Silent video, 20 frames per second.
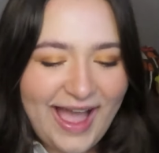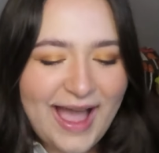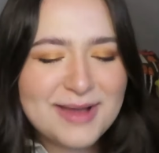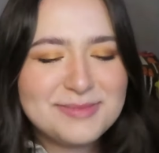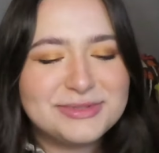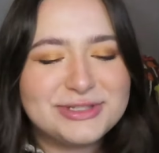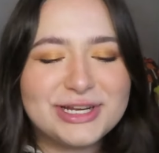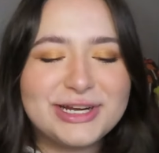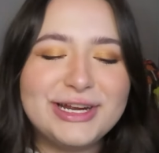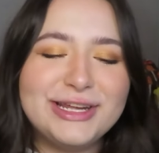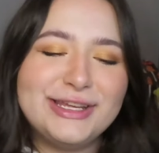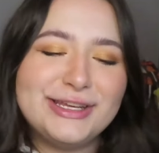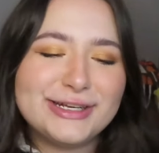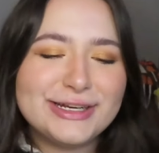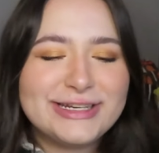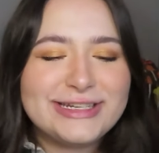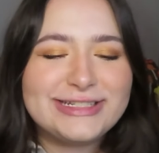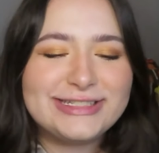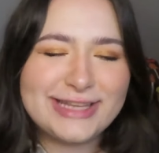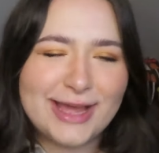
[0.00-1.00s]
I'm sorry,
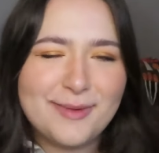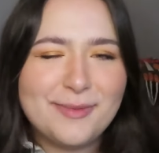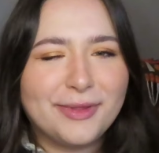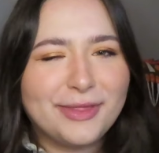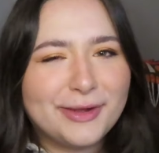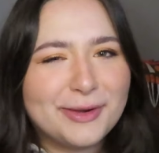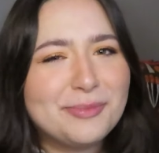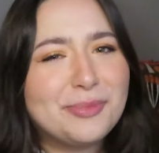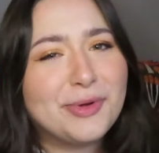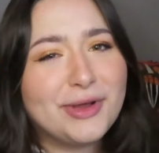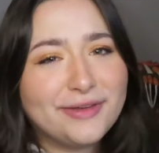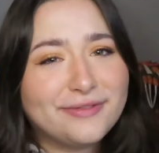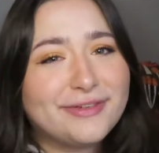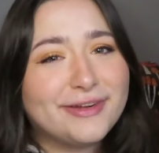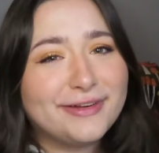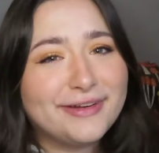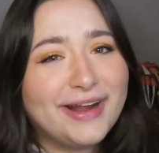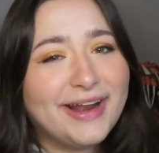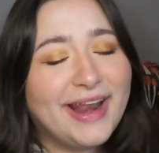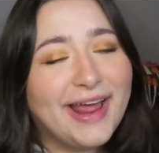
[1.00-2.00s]
you're in a tent with your
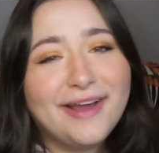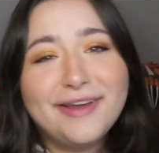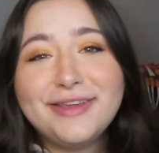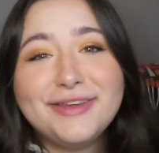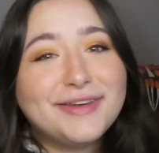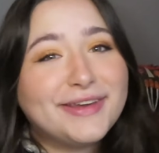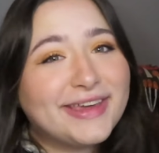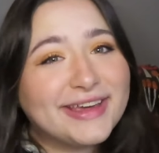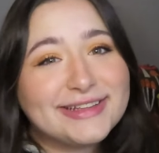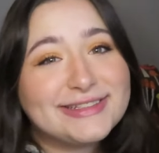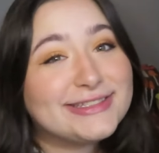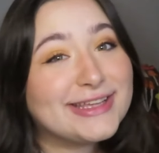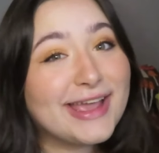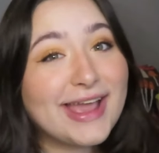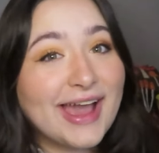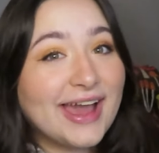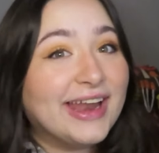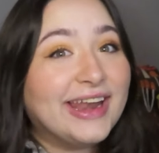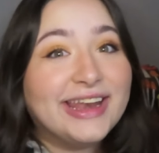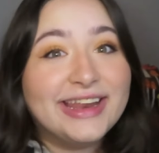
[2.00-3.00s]
boyfriend right now. You can't say
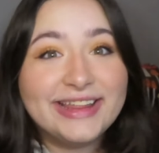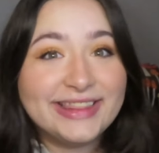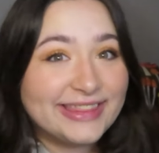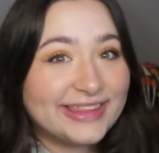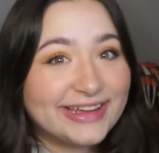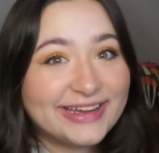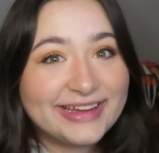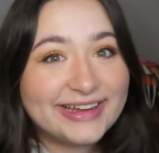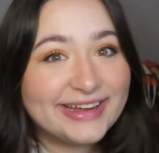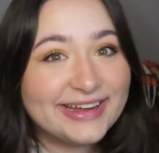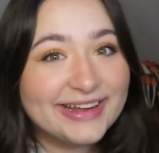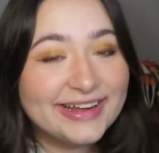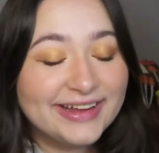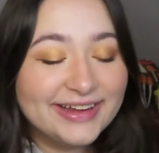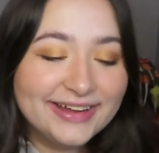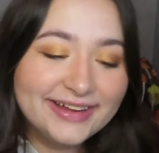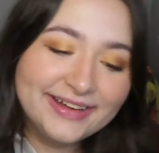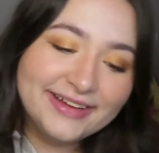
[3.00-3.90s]
anything.